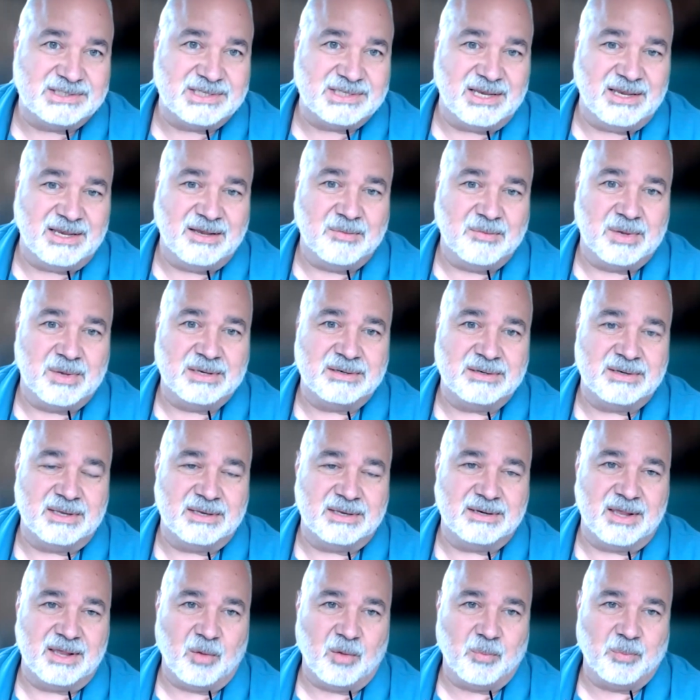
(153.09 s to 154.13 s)
team
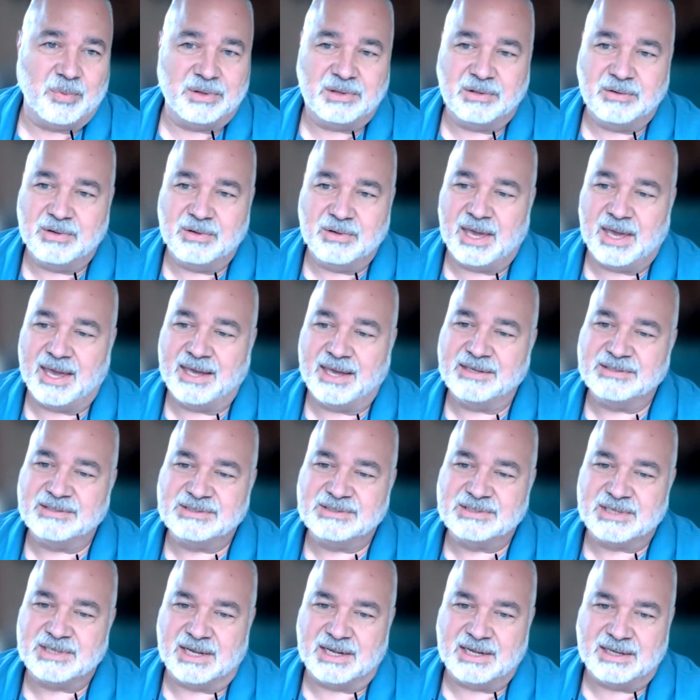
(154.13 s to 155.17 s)
and helping you
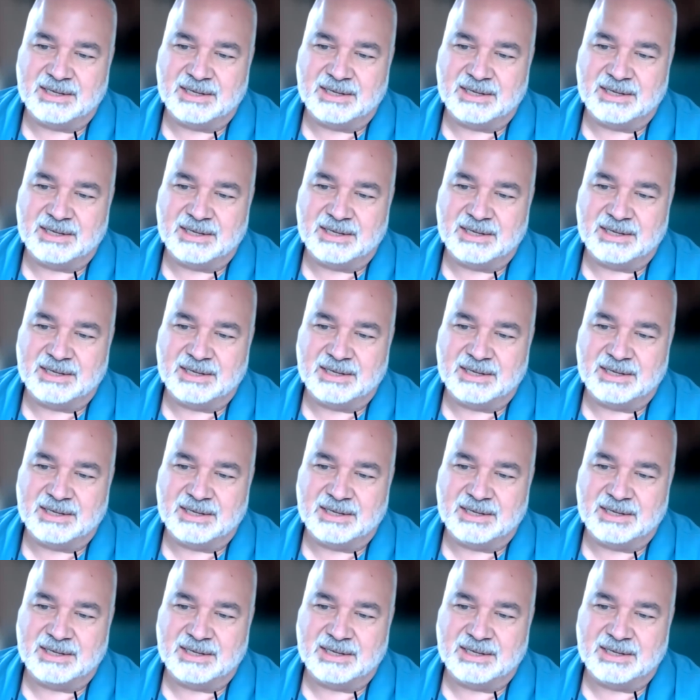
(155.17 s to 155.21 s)
guys,